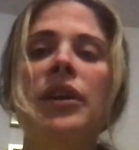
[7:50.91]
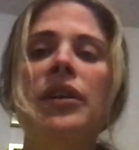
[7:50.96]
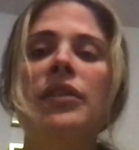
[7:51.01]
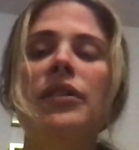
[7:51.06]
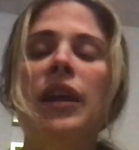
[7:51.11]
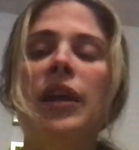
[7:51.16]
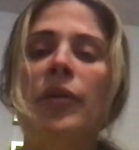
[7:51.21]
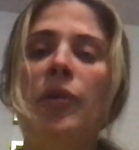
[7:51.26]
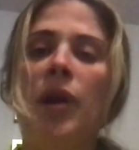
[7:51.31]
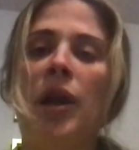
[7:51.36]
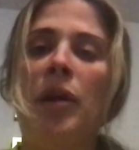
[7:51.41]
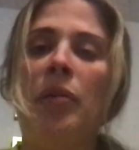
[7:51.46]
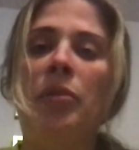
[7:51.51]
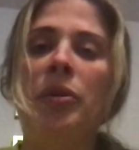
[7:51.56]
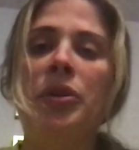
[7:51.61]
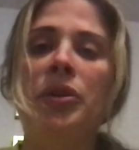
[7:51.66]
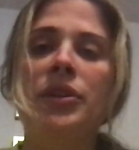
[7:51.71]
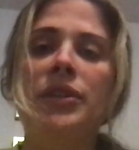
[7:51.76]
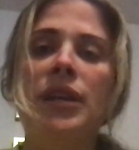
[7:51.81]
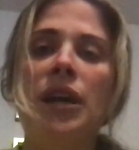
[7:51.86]
they were
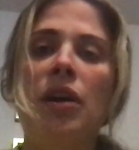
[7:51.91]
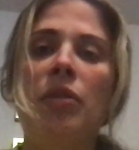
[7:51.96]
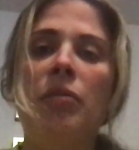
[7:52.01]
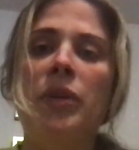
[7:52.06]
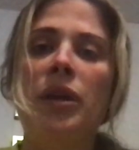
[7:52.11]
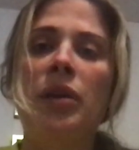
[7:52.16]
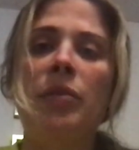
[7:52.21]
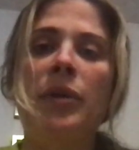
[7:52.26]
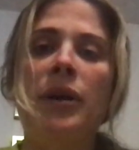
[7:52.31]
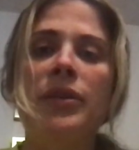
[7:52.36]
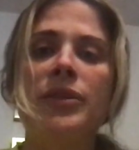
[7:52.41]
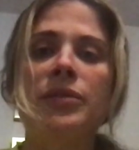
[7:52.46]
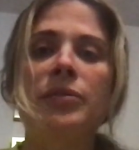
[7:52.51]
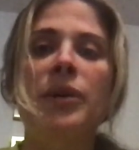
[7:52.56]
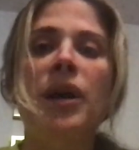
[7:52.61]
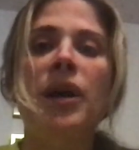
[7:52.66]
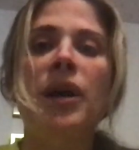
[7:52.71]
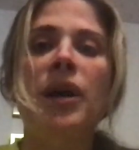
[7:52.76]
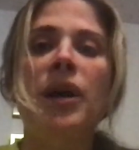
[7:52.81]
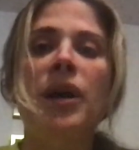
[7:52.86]
able to tell me about some
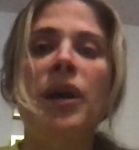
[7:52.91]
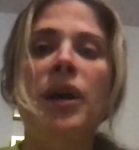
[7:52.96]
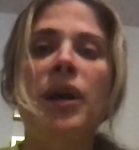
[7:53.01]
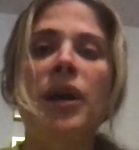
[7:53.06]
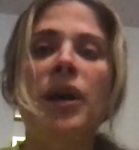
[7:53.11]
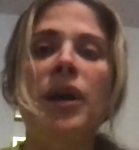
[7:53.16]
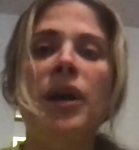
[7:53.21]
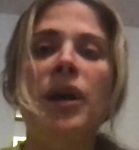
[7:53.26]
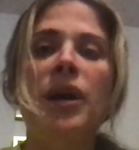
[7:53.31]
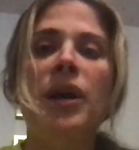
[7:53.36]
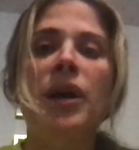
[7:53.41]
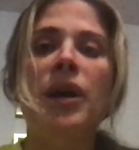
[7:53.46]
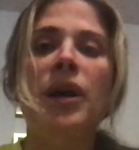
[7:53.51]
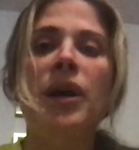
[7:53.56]
cognitive delays,